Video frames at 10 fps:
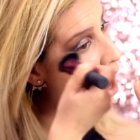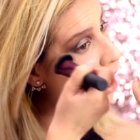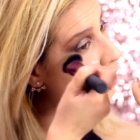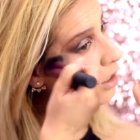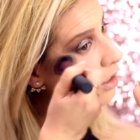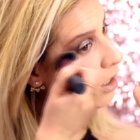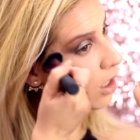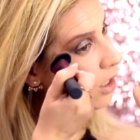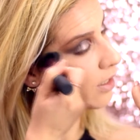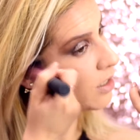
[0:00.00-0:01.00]
And you know
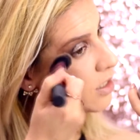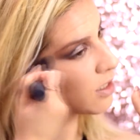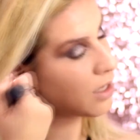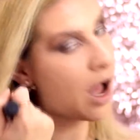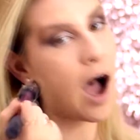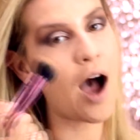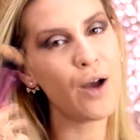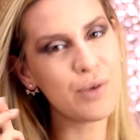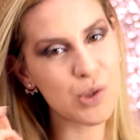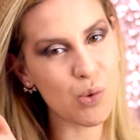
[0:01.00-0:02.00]
guys, I
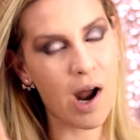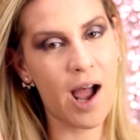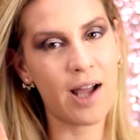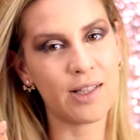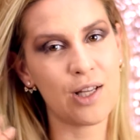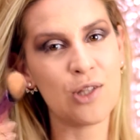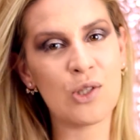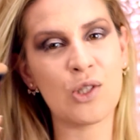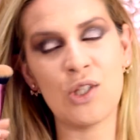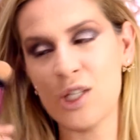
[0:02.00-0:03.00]
was right,
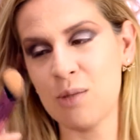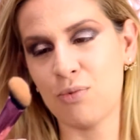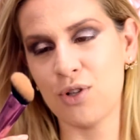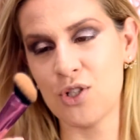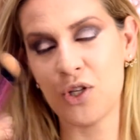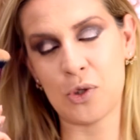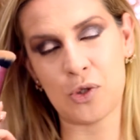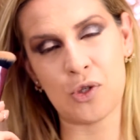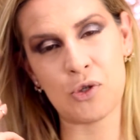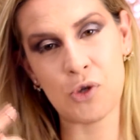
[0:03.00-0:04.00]
this brush is
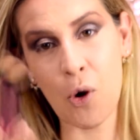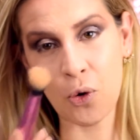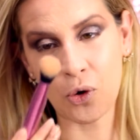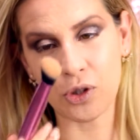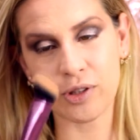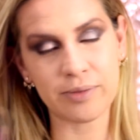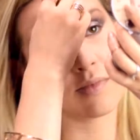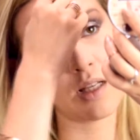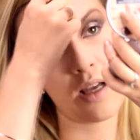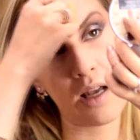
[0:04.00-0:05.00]
so good.
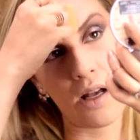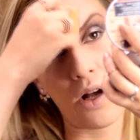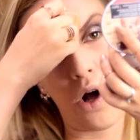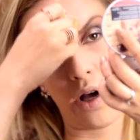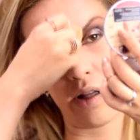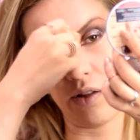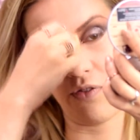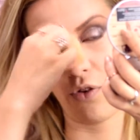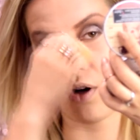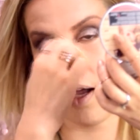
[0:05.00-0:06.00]
Okay, the
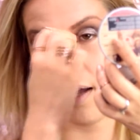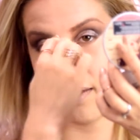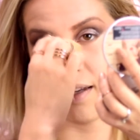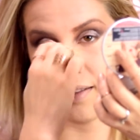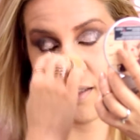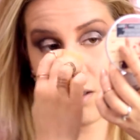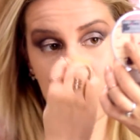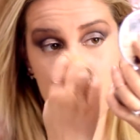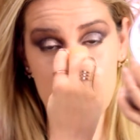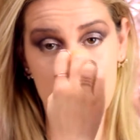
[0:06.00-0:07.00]
forehead and the
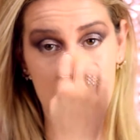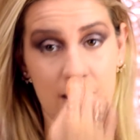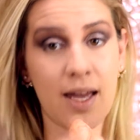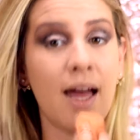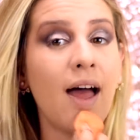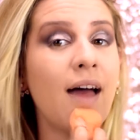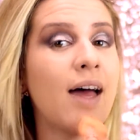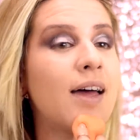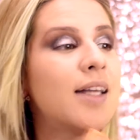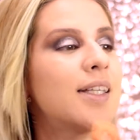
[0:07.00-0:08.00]
nose
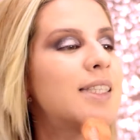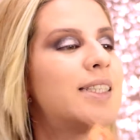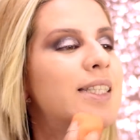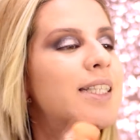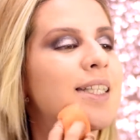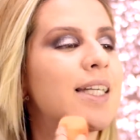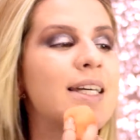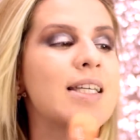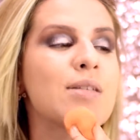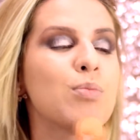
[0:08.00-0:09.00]
and the chin
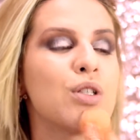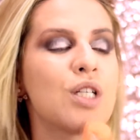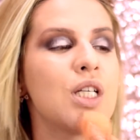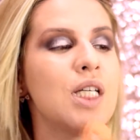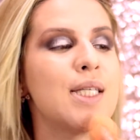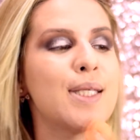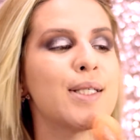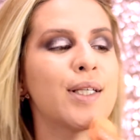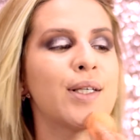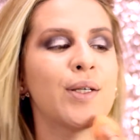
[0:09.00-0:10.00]
is much
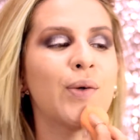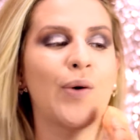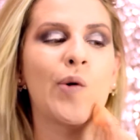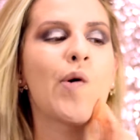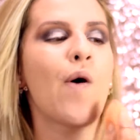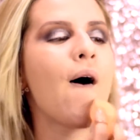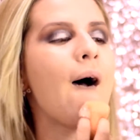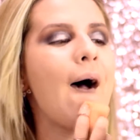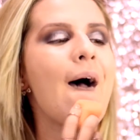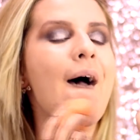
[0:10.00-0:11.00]
easier
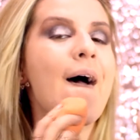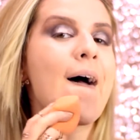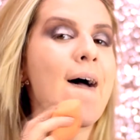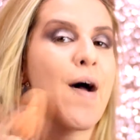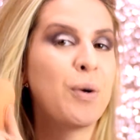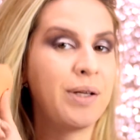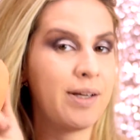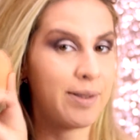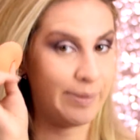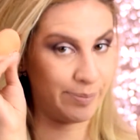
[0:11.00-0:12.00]
with
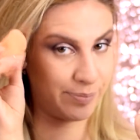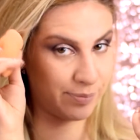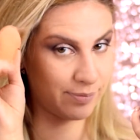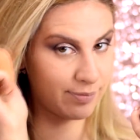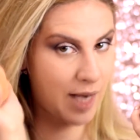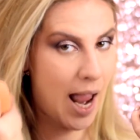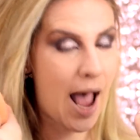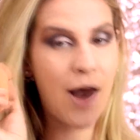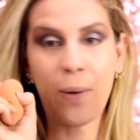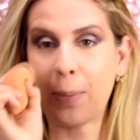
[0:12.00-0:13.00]
a
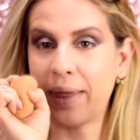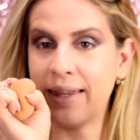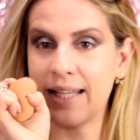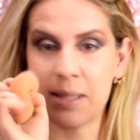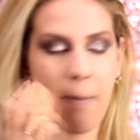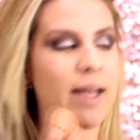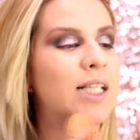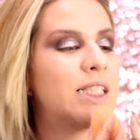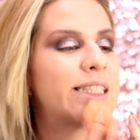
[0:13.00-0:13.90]
Real Technique sponge.